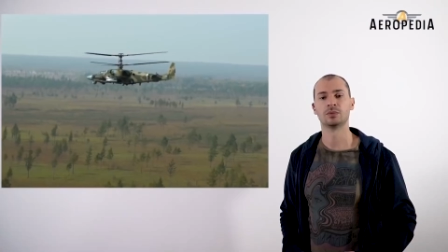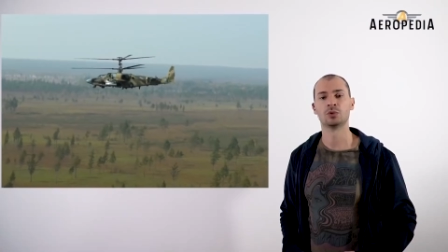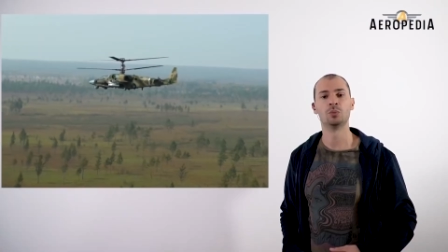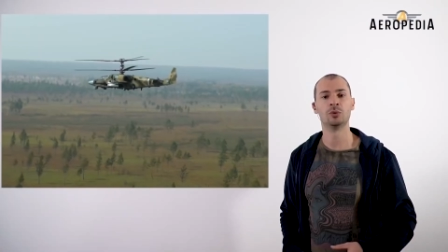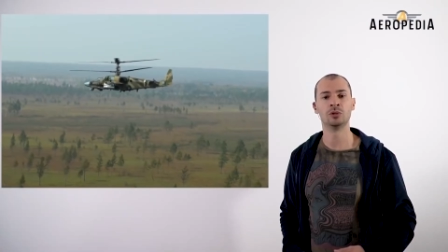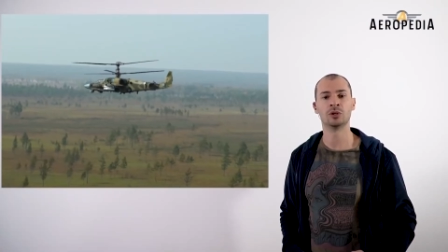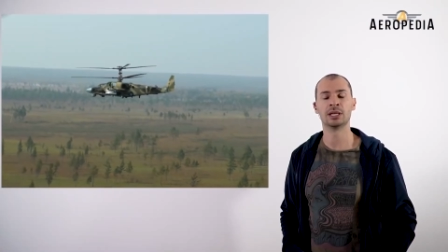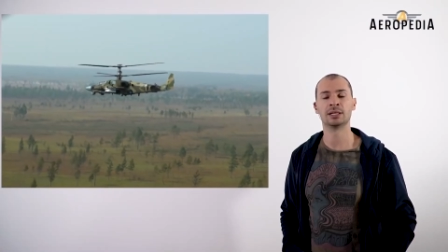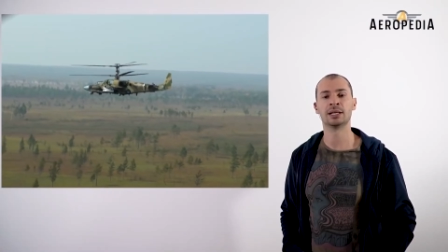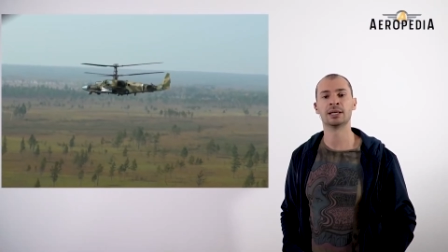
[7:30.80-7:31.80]
Its
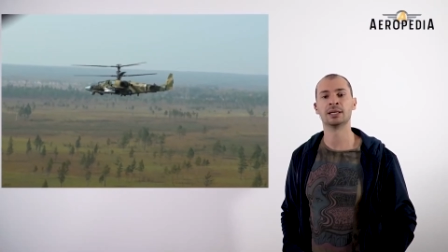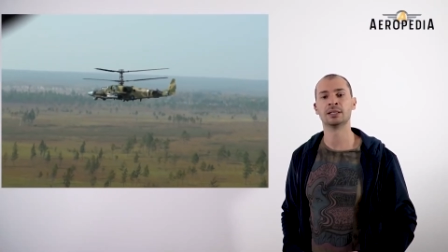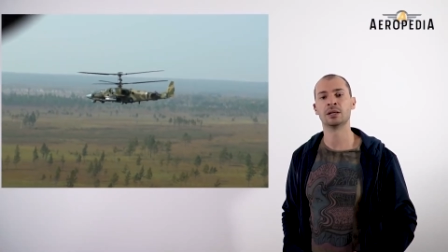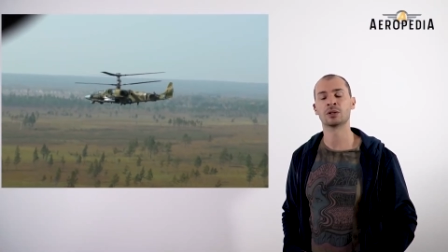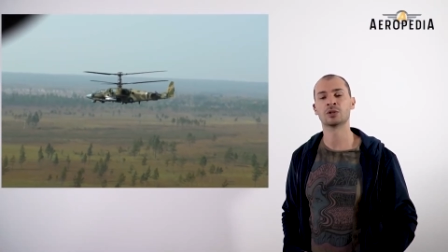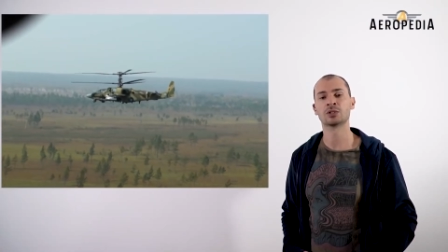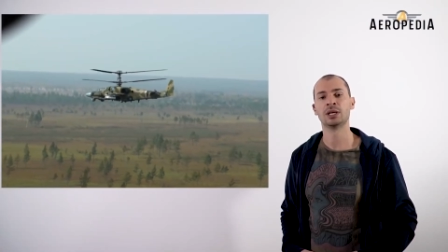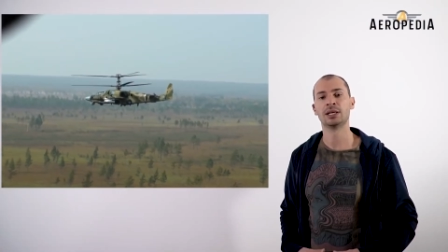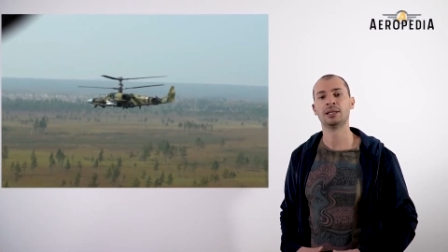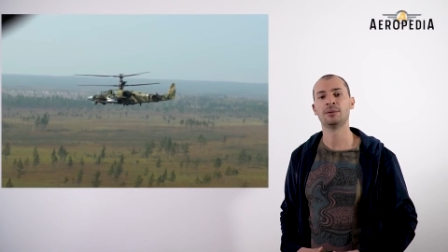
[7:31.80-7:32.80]
external anchor points
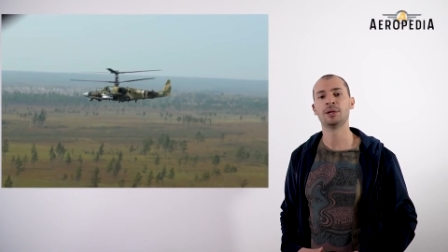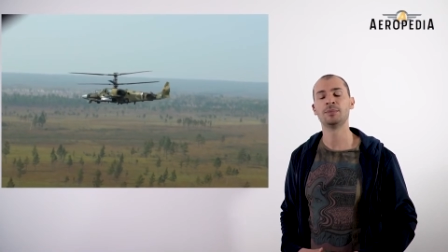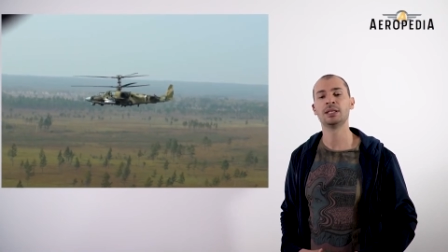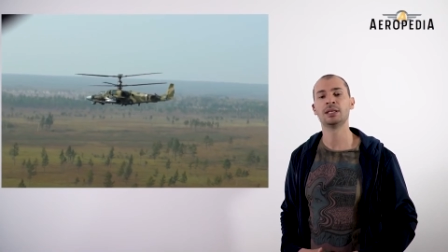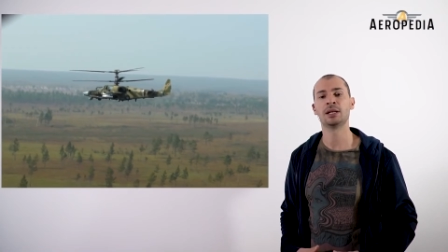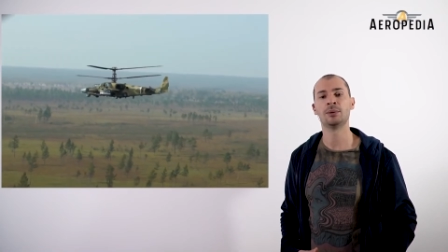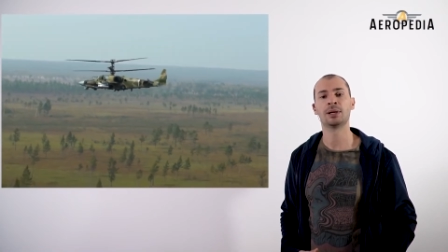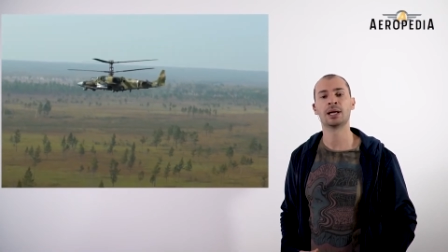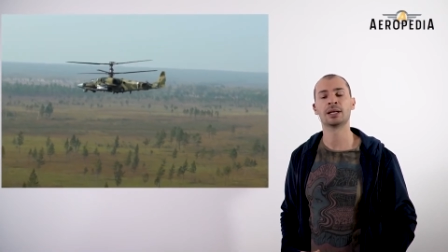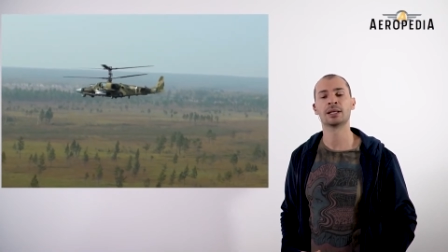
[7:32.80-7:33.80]
allow it to house
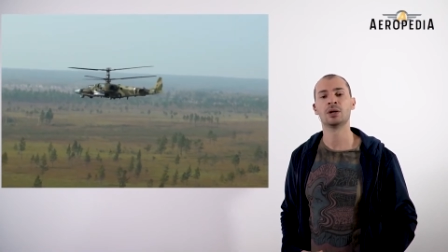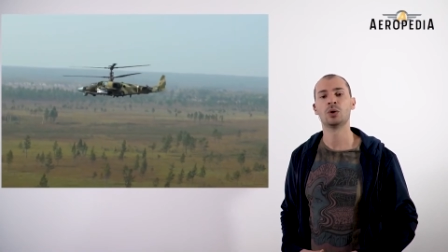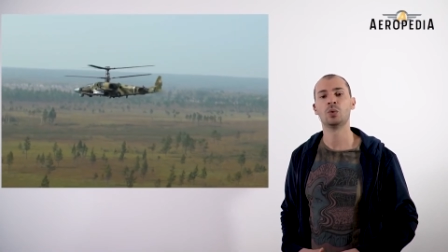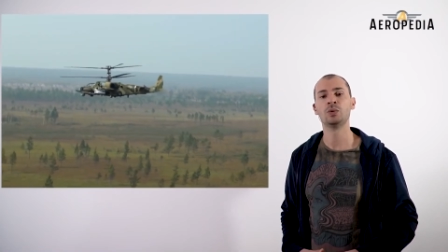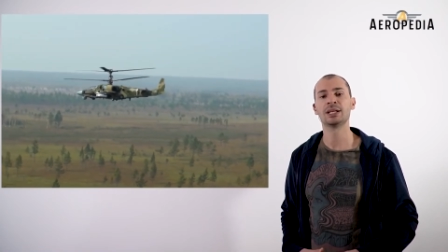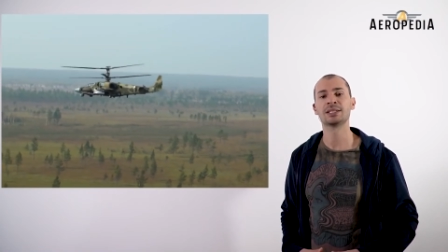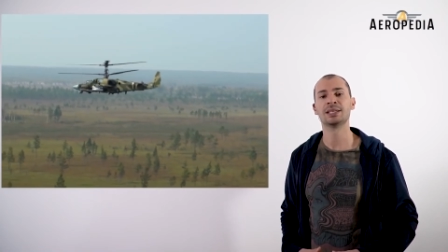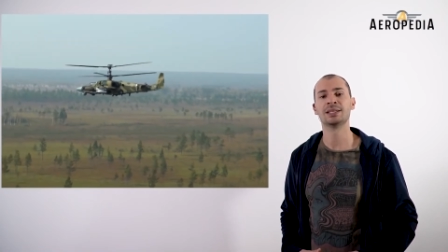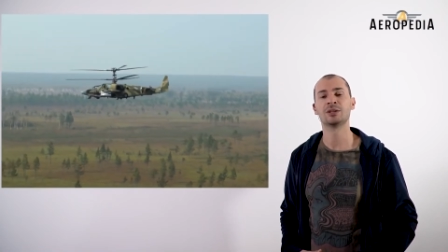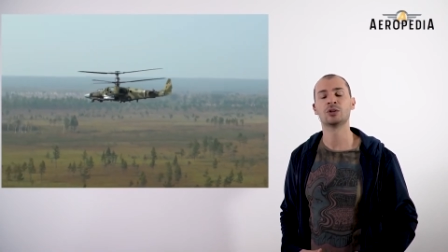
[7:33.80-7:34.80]
an arsenal
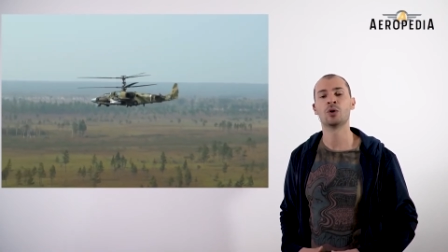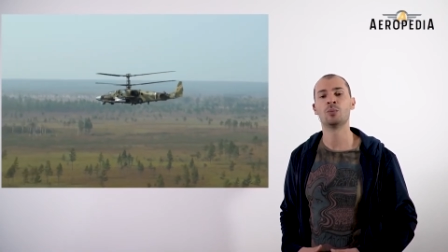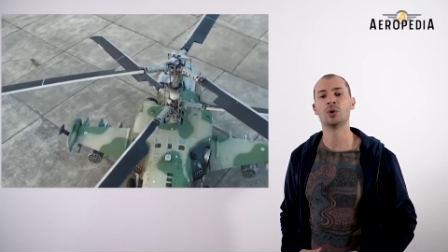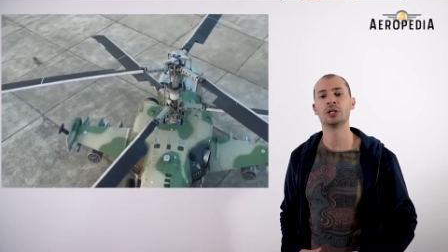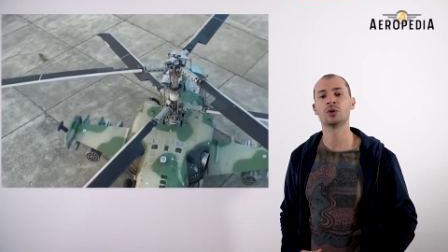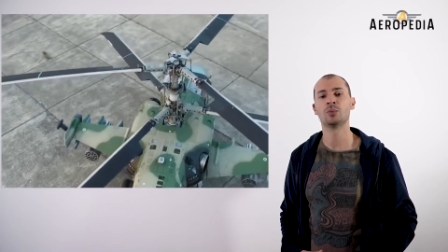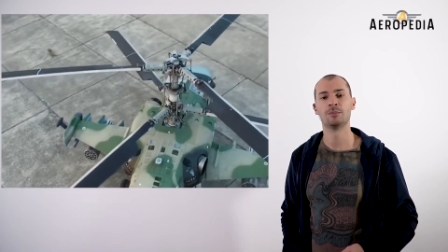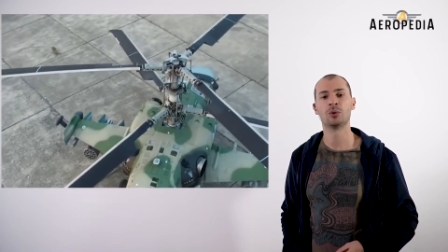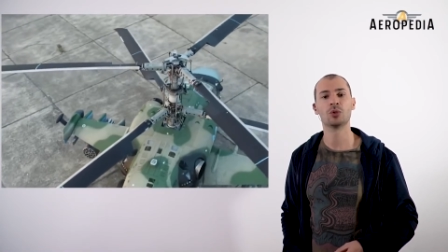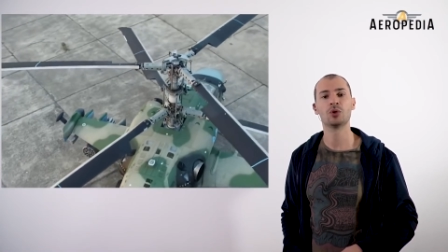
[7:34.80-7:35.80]
composed of 12
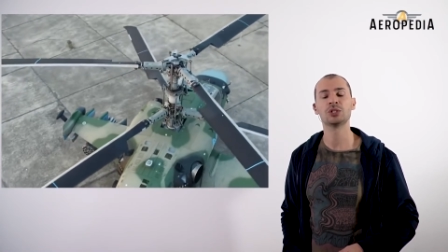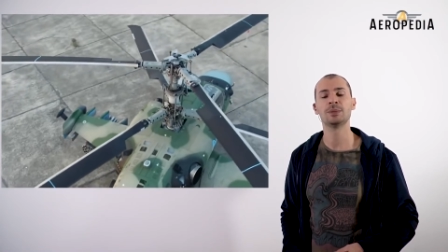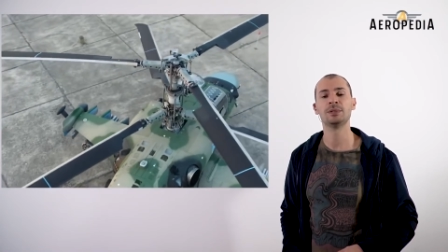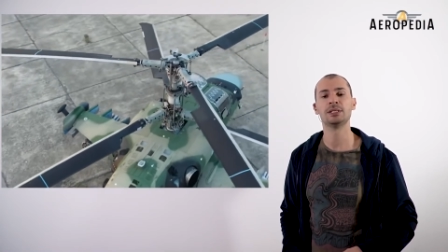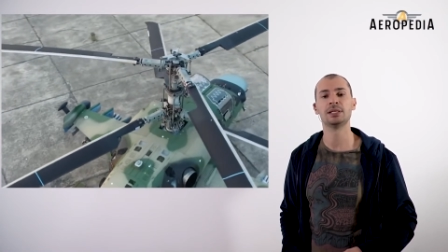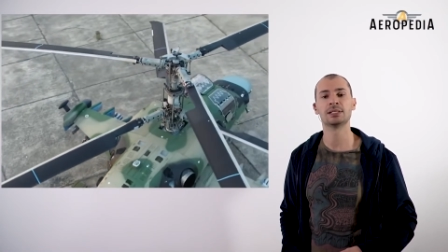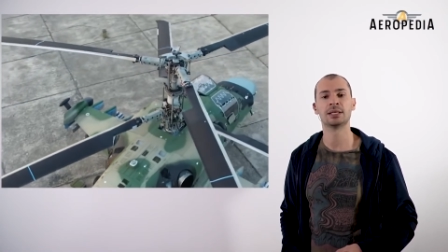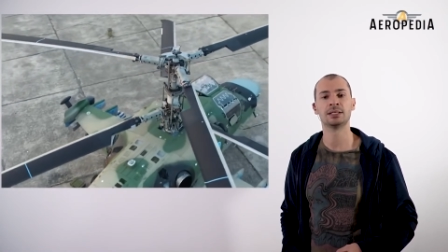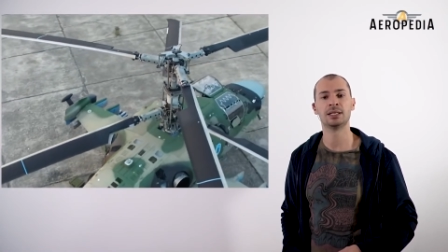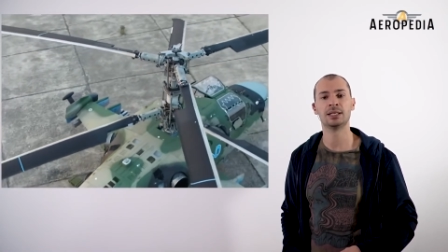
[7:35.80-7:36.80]
radar or
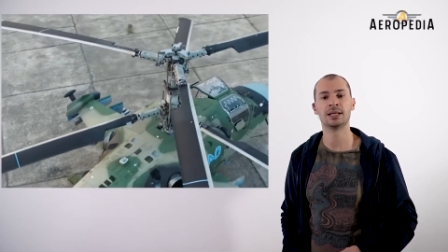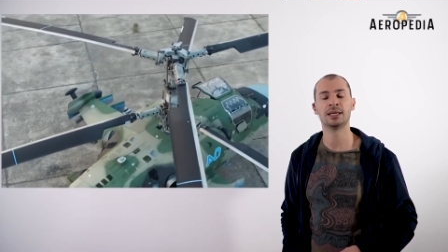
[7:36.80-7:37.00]
laser-guided